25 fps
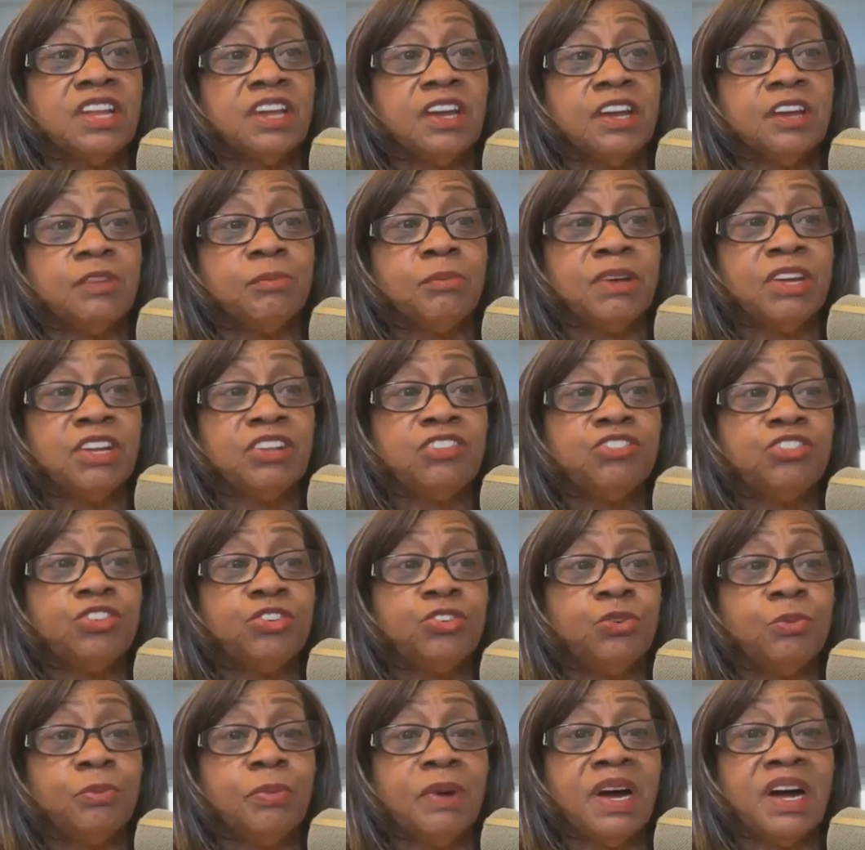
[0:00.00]
led me
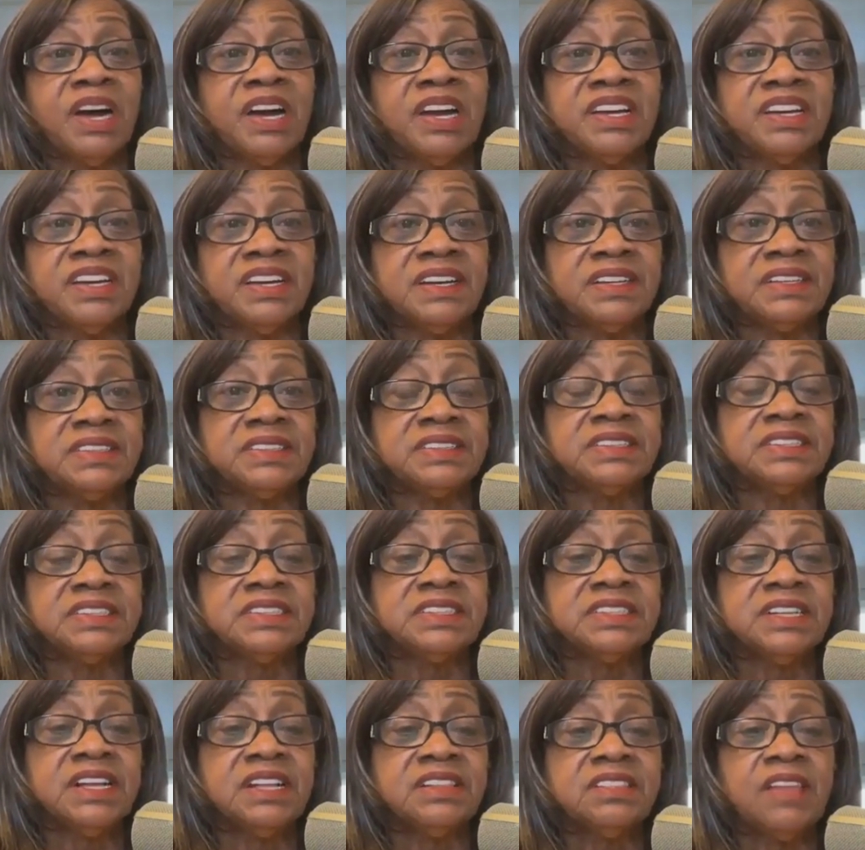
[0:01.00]
to my
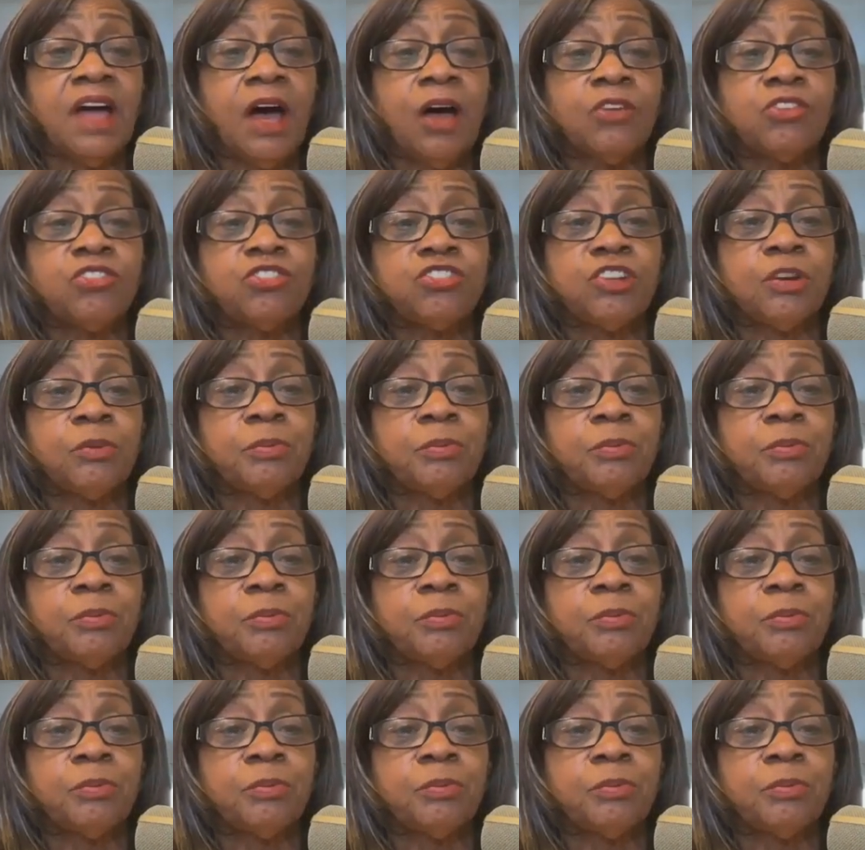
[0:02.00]
thoughts